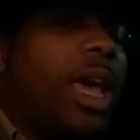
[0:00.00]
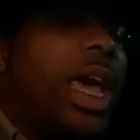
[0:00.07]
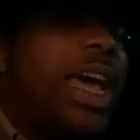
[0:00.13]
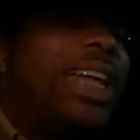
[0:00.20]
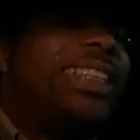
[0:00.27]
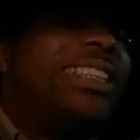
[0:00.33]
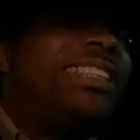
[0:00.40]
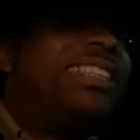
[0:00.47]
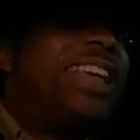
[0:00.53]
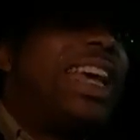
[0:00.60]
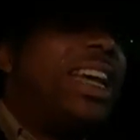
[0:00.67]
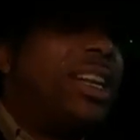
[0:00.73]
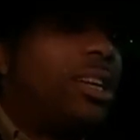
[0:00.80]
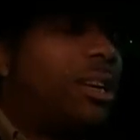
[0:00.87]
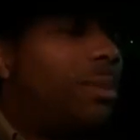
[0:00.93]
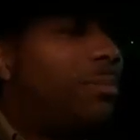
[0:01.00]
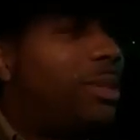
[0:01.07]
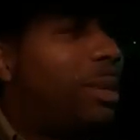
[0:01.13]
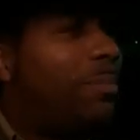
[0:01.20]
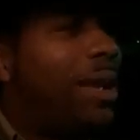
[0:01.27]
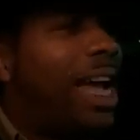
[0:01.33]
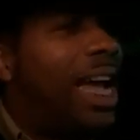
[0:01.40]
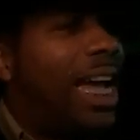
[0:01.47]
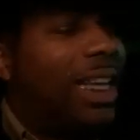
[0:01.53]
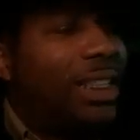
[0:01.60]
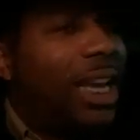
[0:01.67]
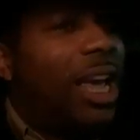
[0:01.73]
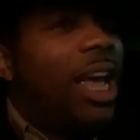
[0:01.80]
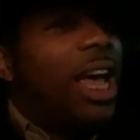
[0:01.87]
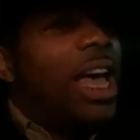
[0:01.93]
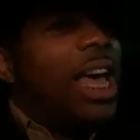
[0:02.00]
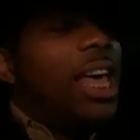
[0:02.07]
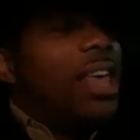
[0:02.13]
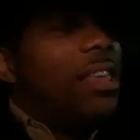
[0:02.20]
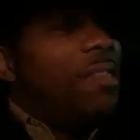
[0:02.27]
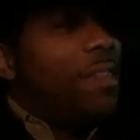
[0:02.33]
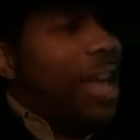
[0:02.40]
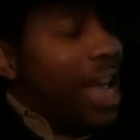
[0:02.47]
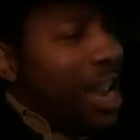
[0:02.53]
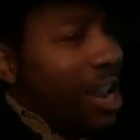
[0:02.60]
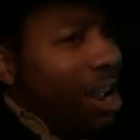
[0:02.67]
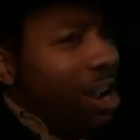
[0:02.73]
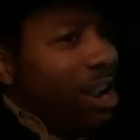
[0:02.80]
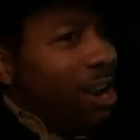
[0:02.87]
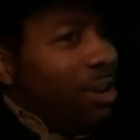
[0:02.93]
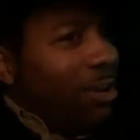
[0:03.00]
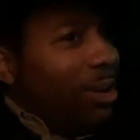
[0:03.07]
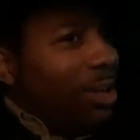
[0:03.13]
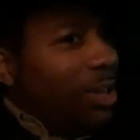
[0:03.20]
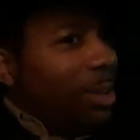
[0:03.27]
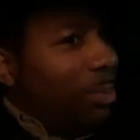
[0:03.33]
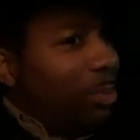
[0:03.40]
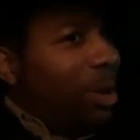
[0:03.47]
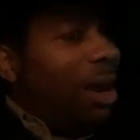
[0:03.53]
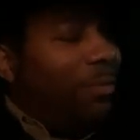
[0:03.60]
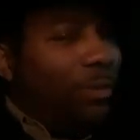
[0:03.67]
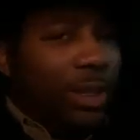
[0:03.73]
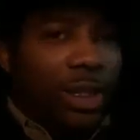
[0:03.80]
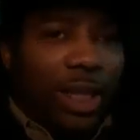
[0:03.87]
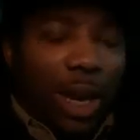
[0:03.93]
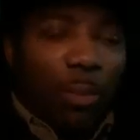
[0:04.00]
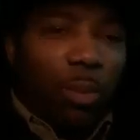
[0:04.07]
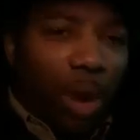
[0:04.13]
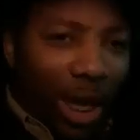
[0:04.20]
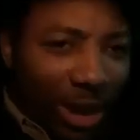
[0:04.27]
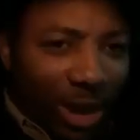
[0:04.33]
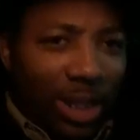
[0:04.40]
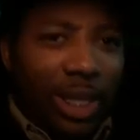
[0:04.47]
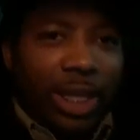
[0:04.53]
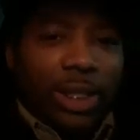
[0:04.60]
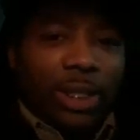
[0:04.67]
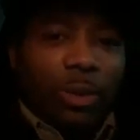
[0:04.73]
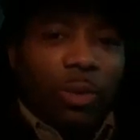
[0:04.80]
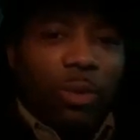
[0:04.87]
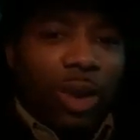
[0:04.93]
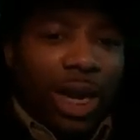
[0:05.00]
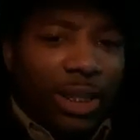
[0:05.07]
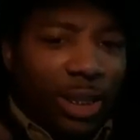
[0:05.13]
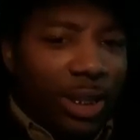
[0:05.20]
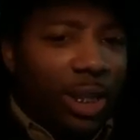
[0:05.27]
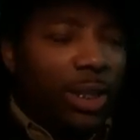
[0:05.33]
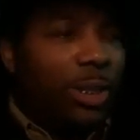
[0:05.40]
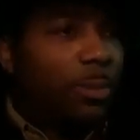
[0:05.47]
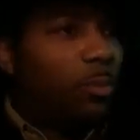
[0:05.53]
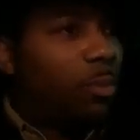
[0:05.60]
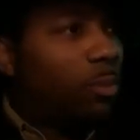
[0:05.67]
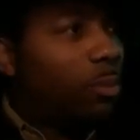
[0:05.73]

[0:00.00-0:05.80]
and see it come to pass. They are going to prophesy. Watch this. Watch this.